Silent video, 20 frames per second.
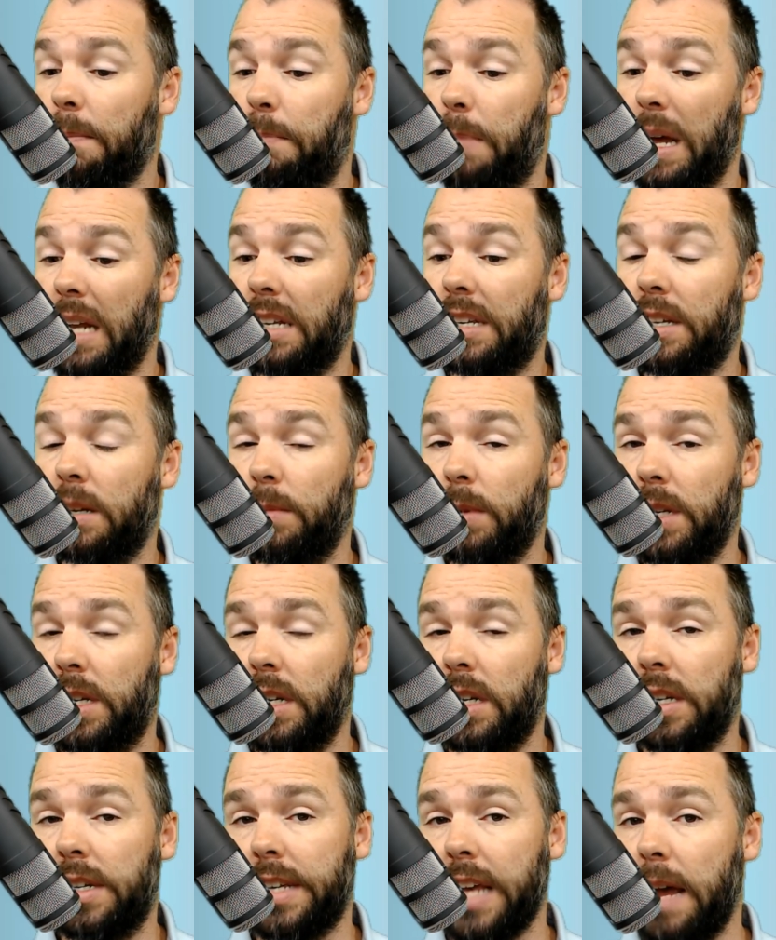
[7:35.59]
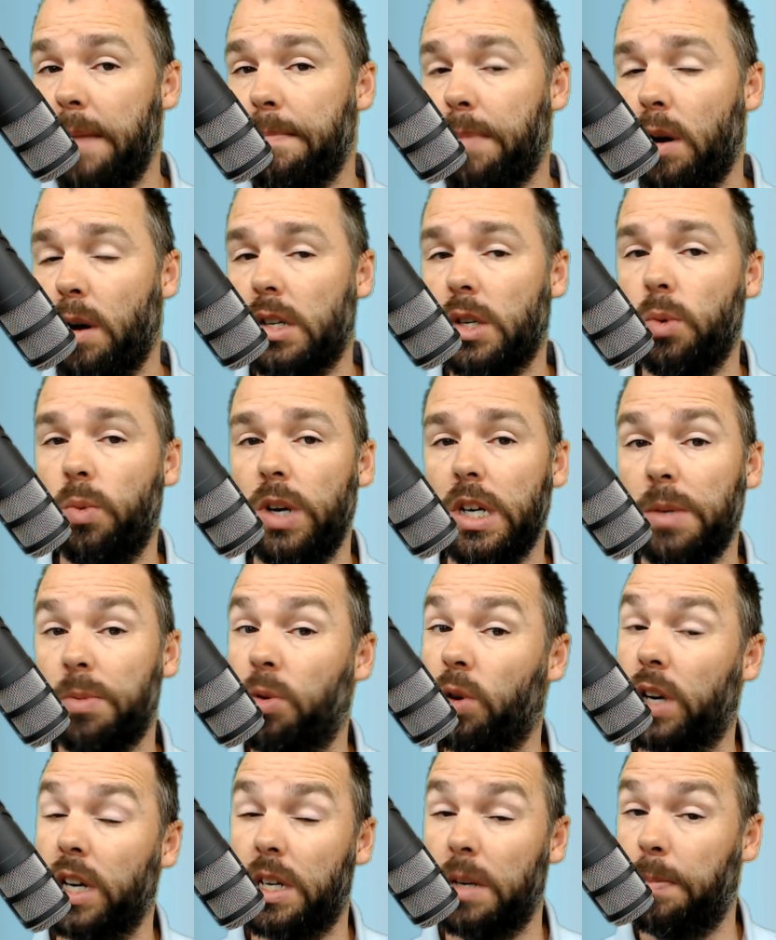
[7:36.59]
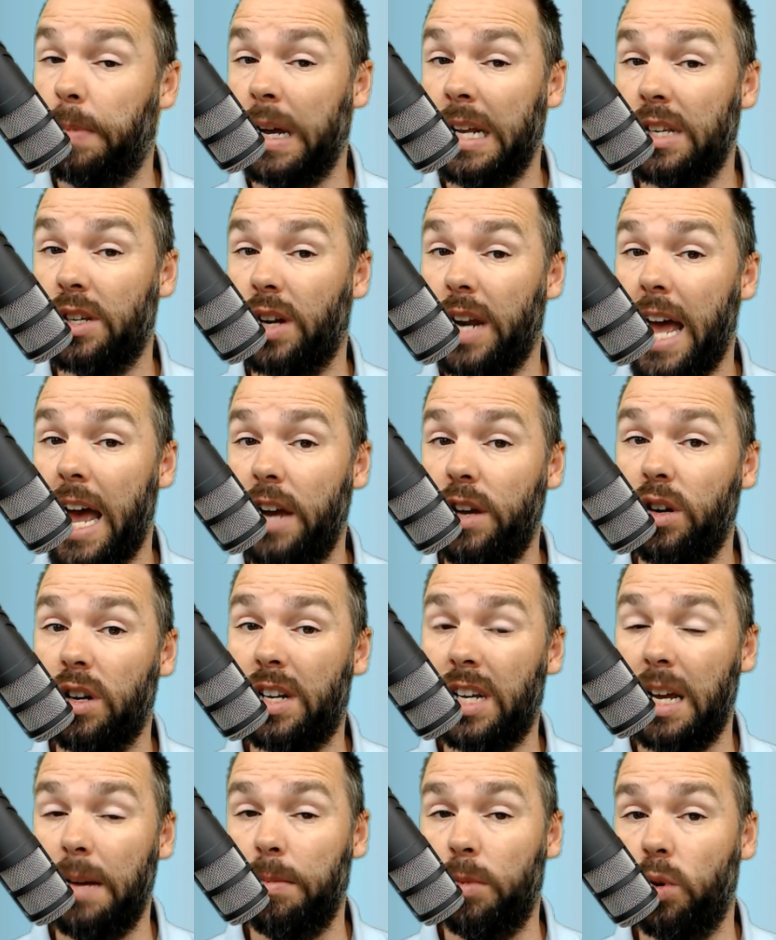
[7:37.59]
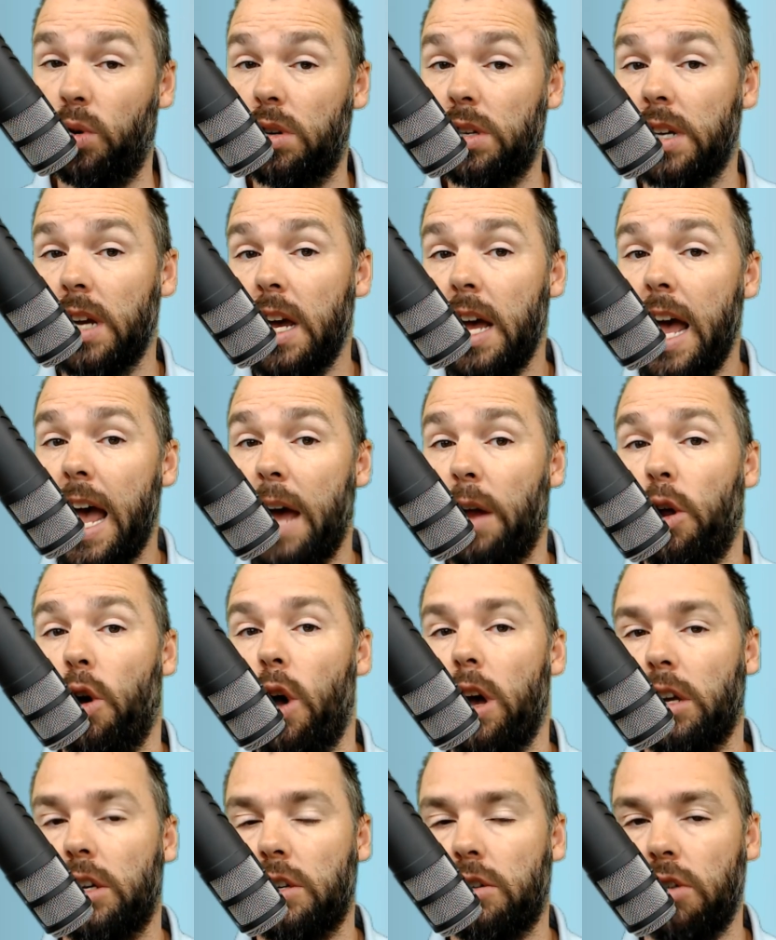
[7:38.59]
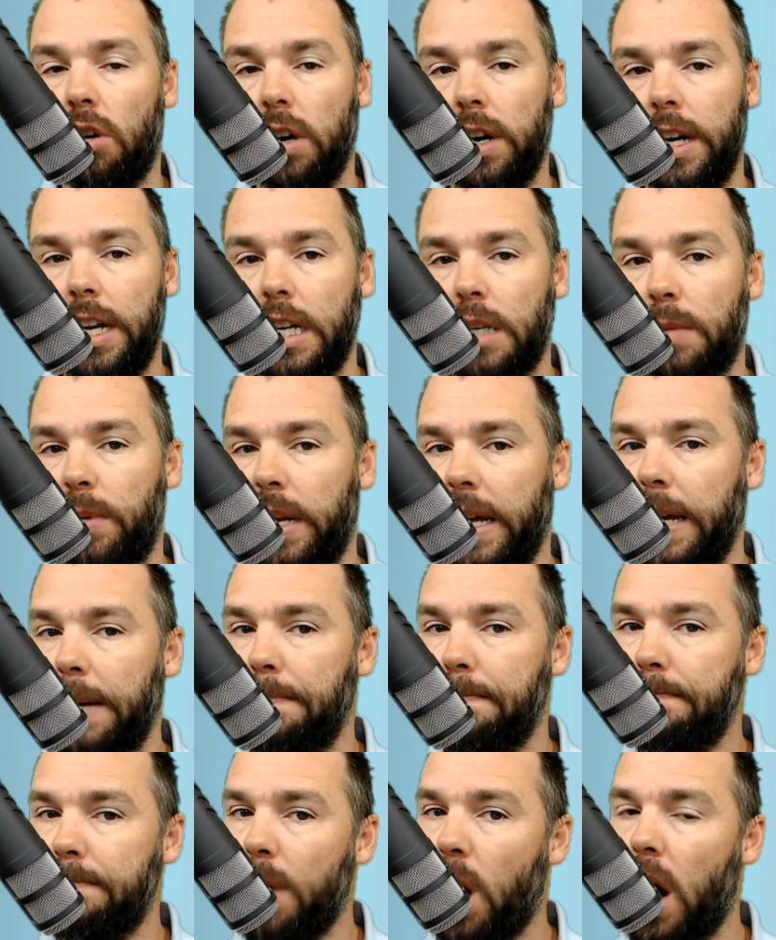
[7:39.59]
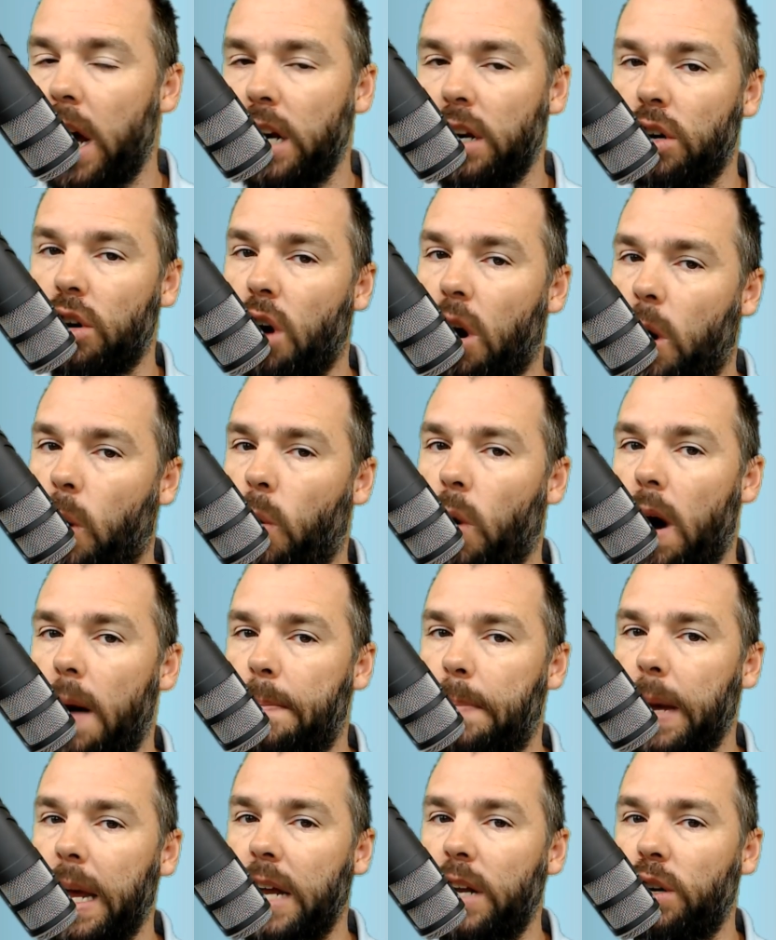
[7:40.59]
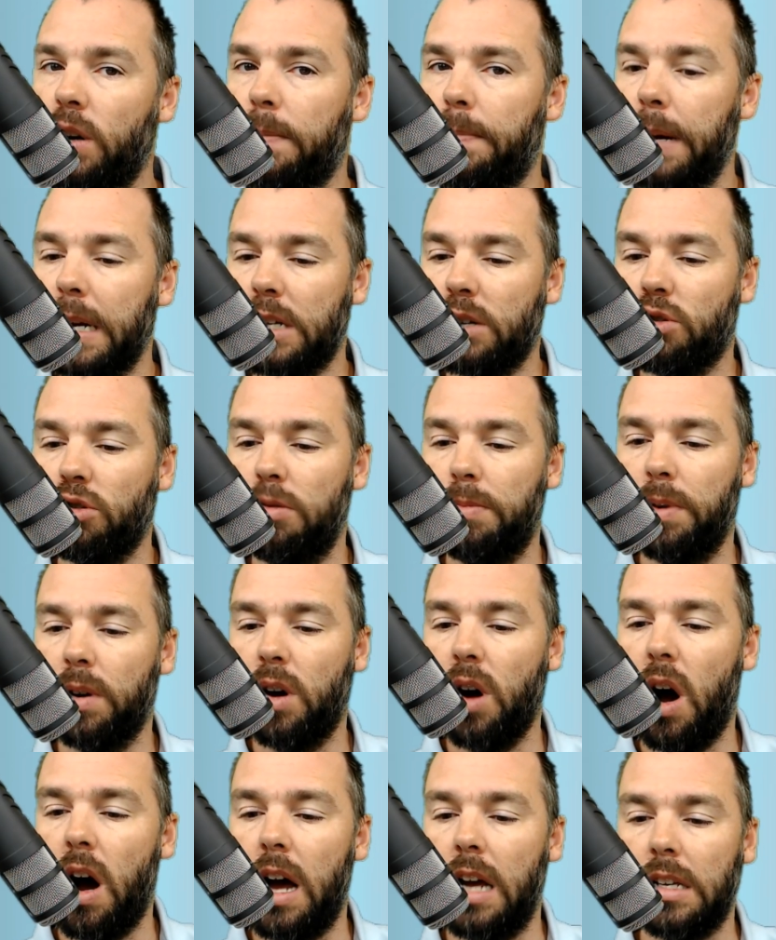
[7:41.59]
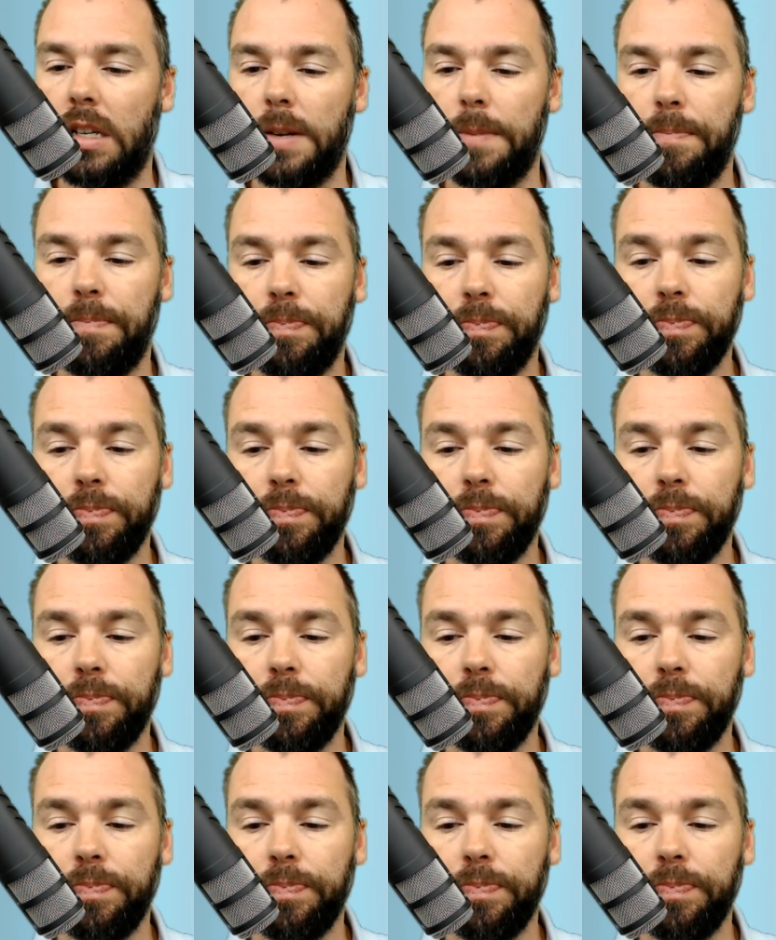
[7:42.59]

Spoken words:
Ben Simmons in the same boat to Westbrook. It depends on how your team looks and how strong it is, but he might not quite be in your best group of guys.